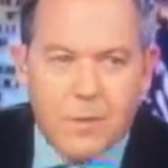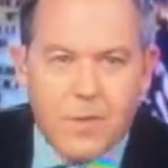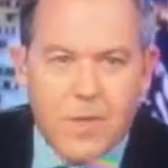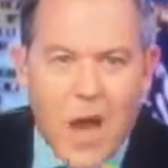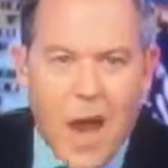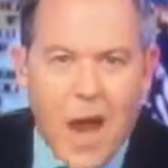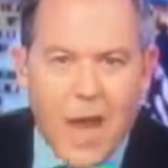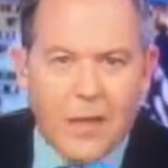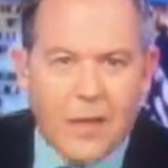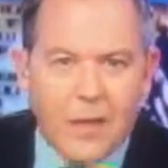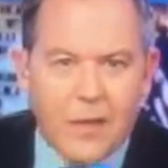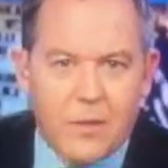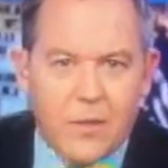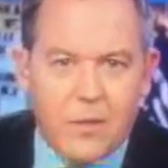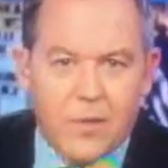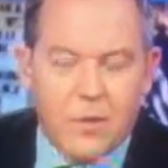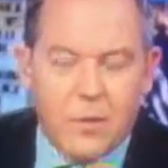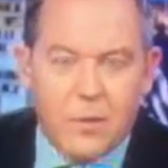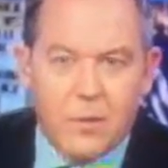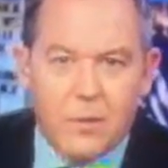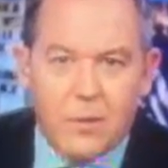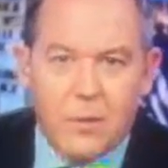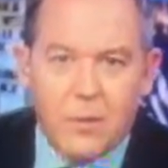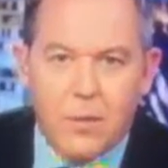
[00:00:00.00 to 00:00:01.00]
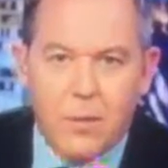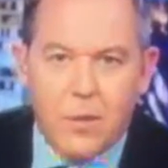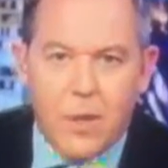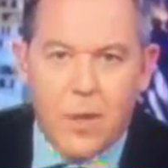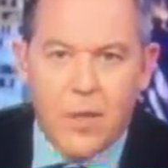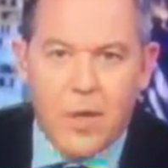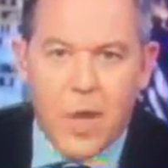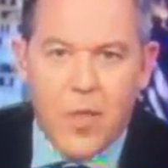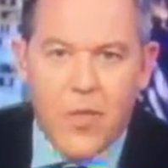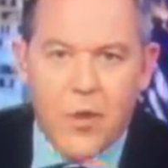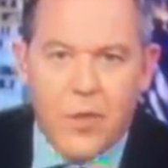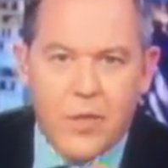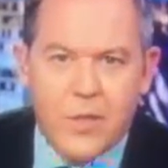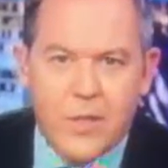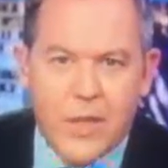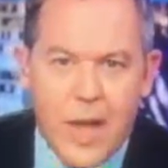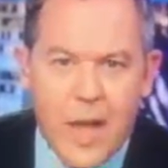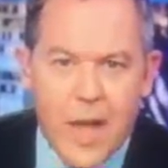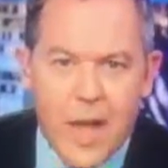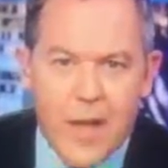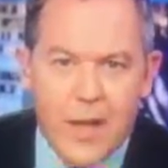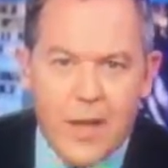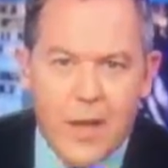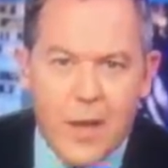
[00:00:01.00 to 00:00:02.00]
Silence. Another
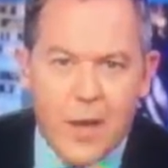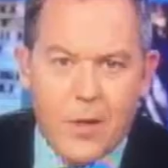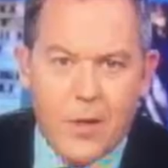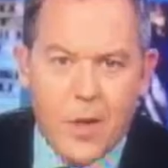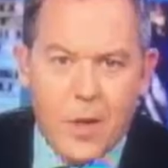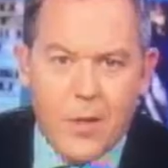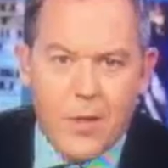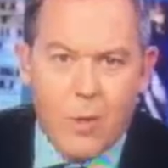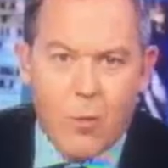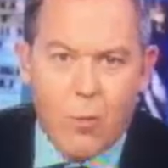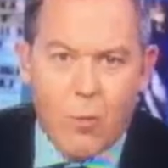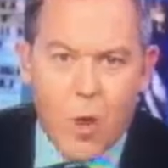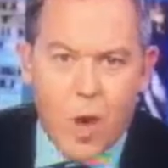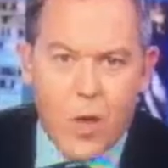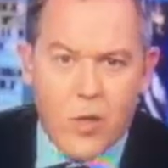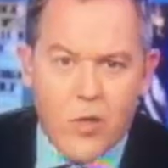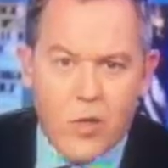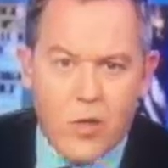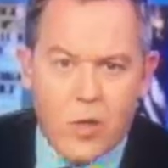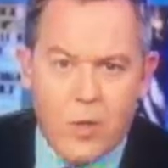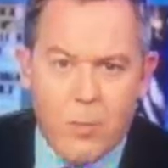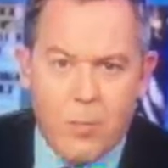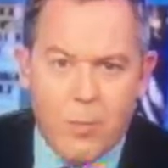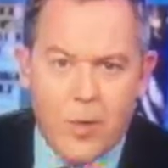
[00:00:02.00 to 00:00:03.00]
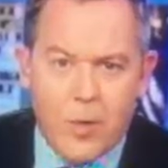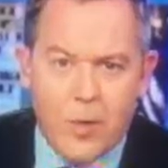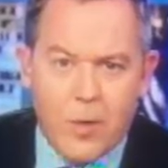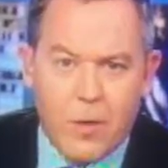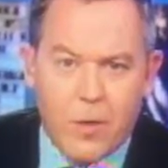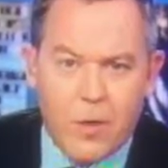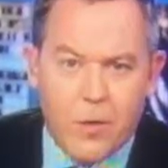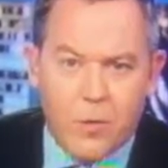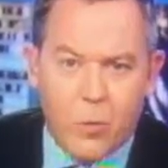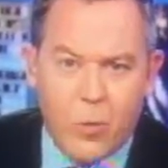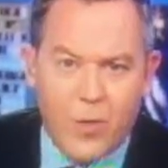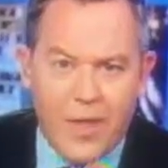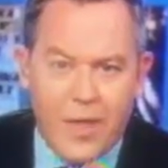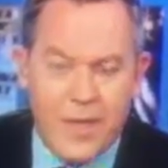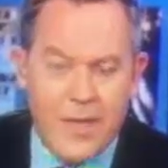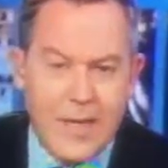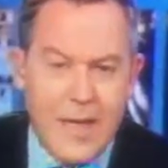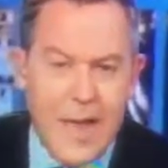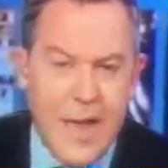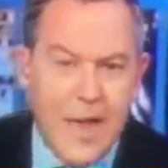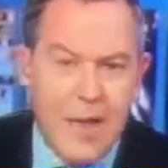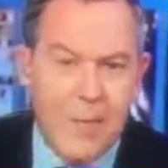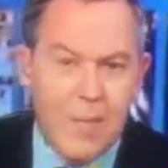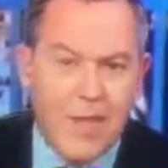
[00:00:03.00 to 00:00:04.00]
day, another Russian appears with a
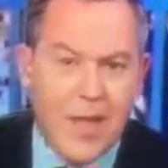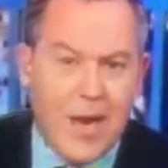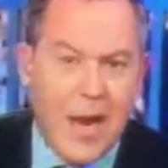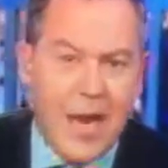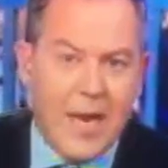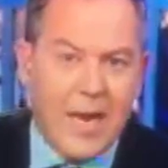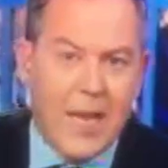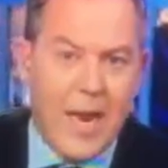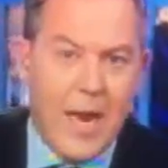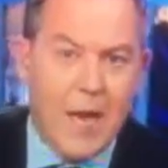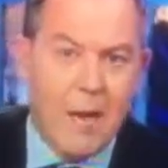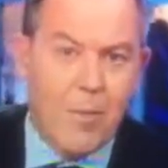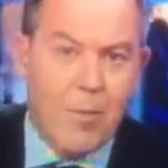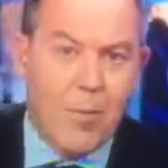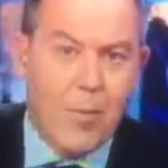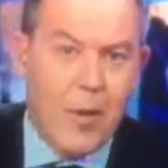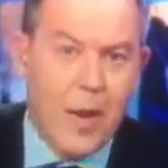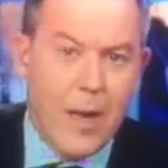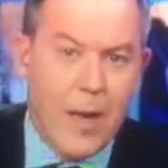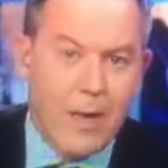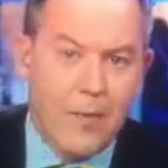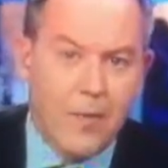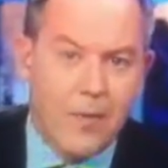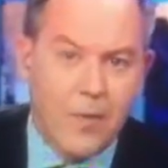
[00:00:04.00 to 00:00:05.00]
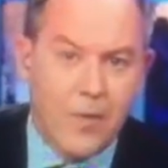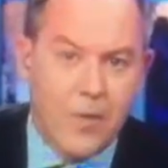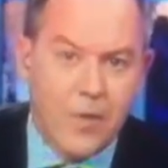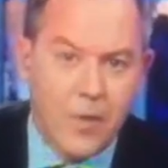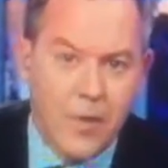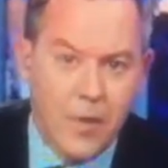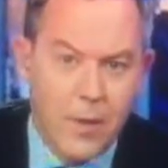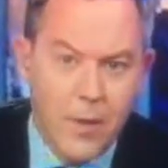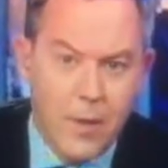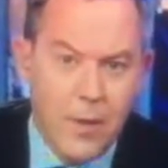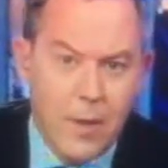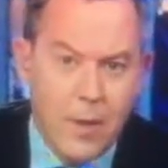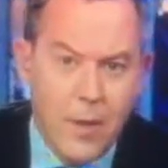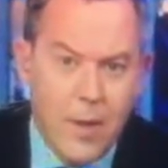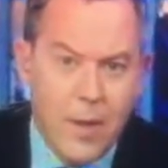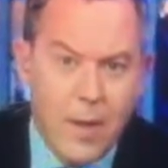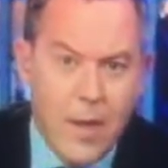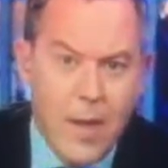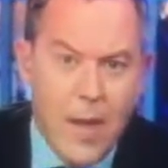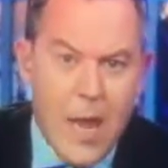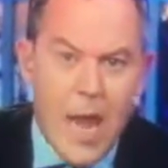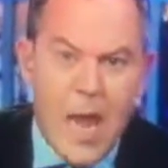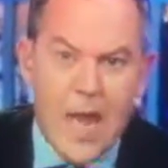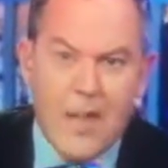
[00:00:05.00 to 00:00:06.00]
name that I can't pronounce.
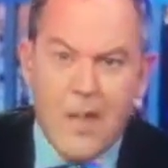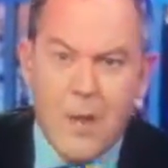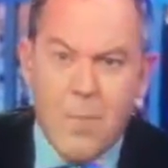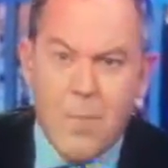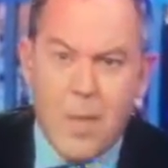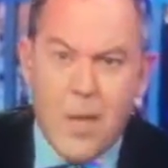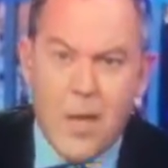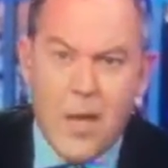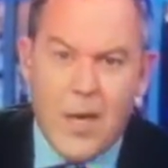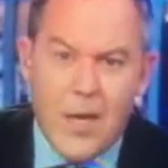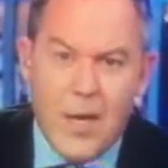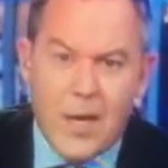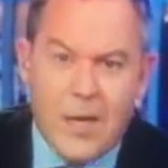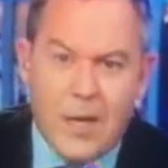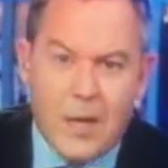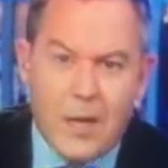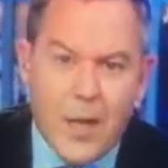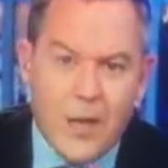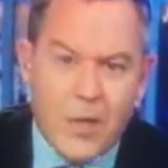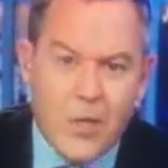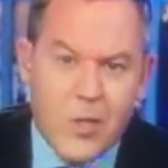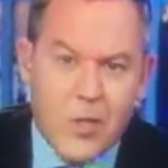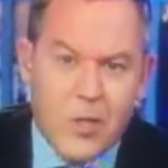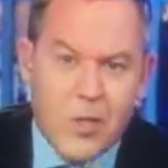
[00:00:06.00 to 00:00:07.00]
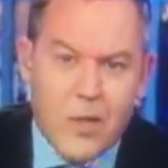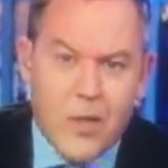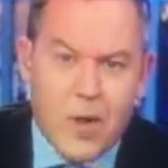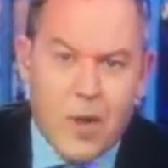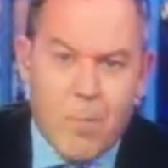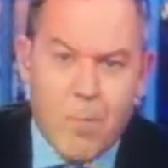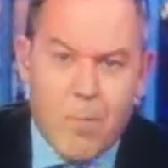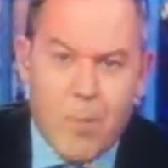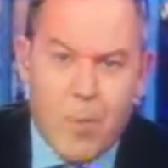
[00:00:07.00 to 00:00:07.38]
And the media clutches their